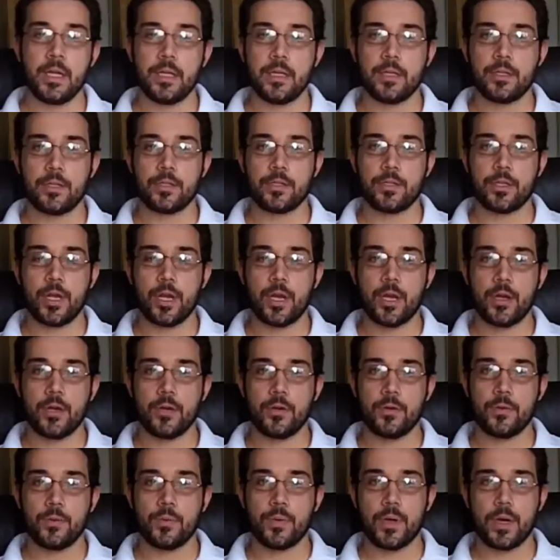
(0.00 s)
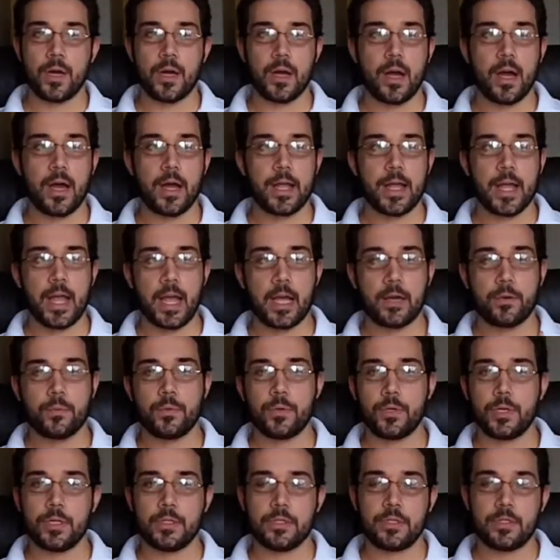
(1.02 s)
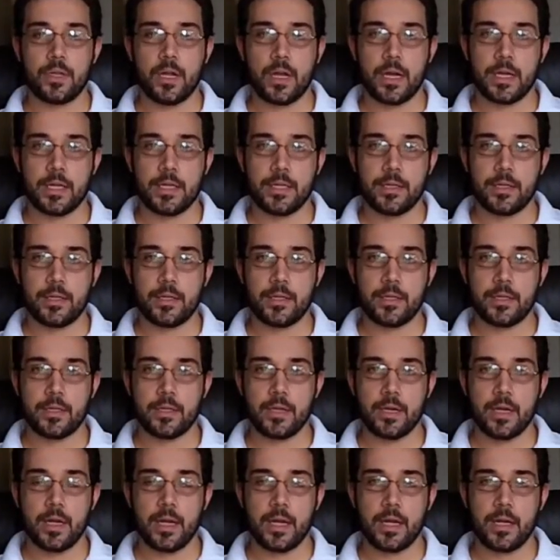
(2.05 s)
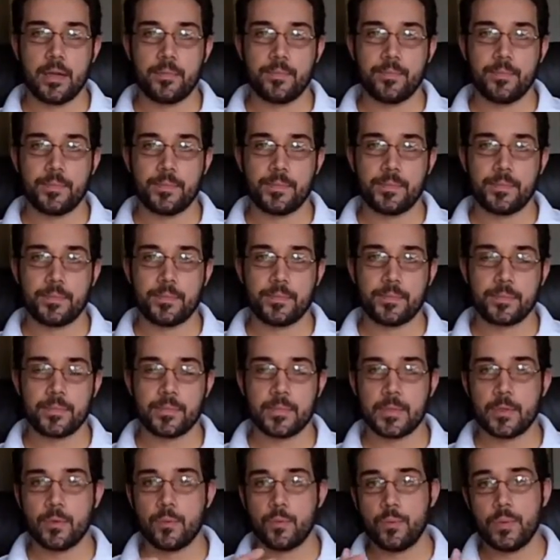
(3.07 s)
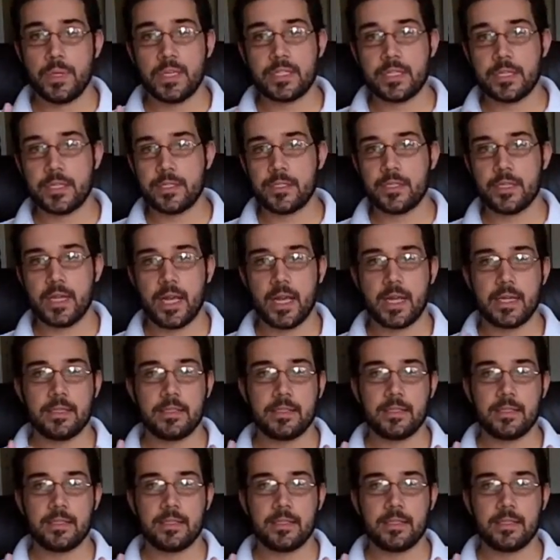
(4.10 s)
So I had words like wizard and